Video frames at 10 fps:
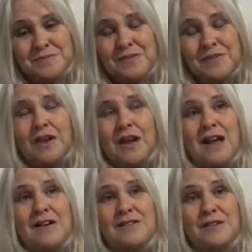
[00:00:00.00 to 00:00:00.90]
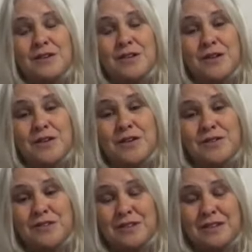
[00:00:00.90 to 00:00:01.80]
If your eyes are
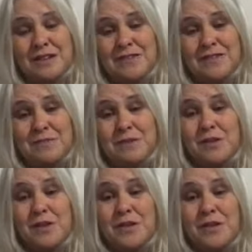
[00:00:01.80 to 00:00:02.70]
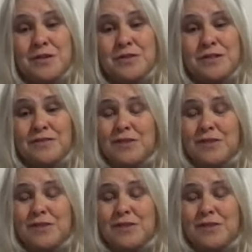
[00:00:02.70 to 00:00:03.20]
closed, you can leave them closed.